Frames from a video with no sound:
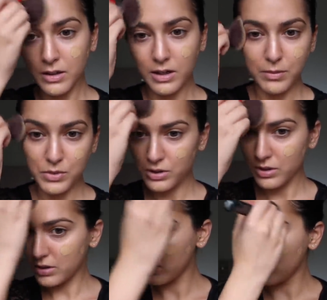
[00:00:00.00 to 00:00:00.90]
I'm just
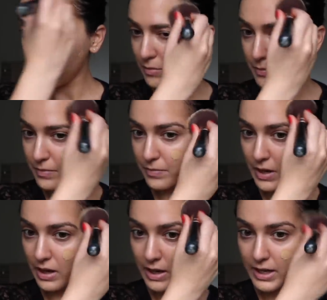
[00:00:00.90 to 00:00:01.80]
gonna start
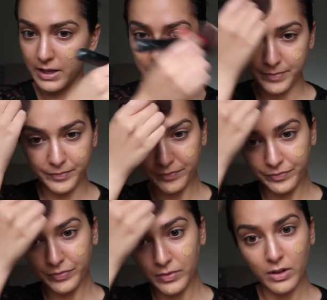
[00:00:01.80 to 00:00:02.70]
applying.
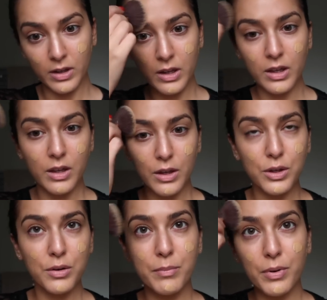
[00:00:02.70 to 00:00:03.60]

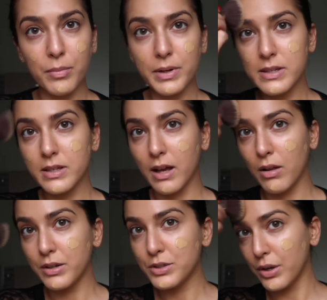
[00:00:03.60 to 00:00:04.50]
You can probably tell
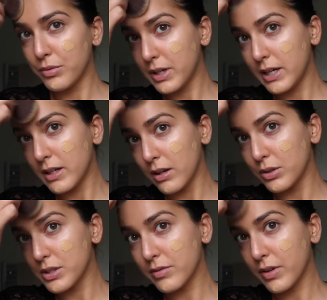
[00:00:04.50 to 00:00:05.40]
I don't need a
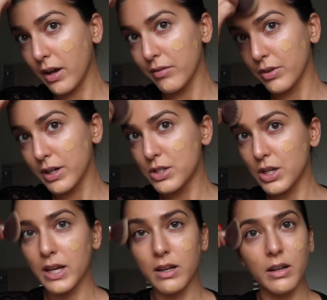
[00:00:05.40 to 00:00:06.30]
lot of coverage
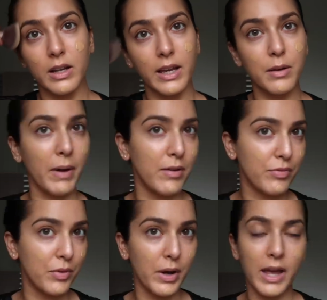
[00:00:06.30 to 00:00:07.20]
in like my
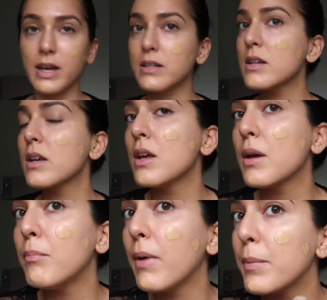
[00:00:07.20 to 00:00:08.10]
forehead.
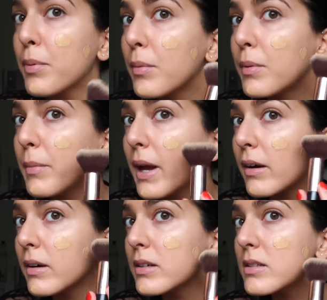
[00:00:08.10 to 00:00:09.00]
My problem
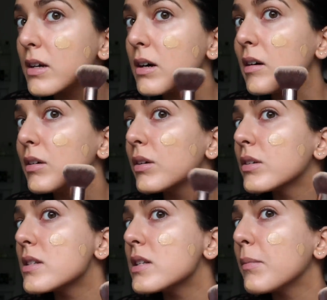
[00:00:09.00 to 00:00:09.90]
areas are, you
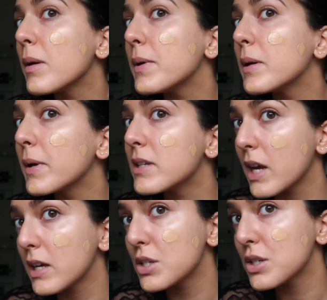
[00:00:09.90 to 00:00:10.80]
can see my
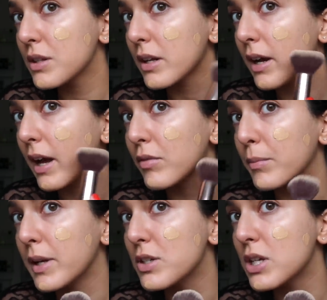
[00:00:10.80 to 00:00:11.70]
pigmentation that I have on
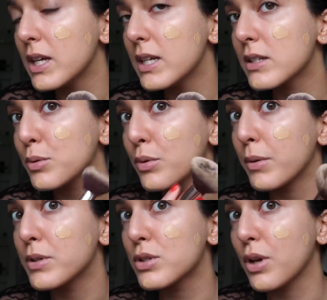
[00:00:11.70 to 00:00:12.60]
my cheeks, although
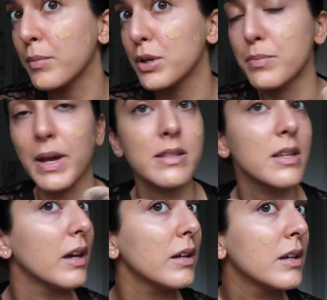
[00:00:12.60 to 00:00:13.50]
it's so much
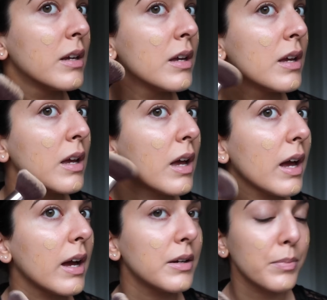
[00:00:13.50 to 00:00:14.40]
better,
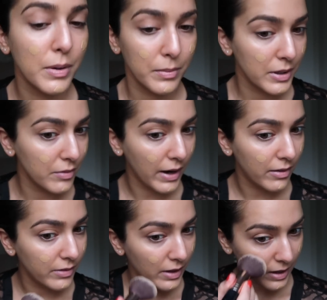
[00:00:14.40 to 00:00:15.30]
and probably
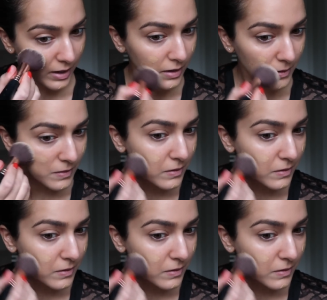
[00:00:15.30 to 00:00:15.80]
around there.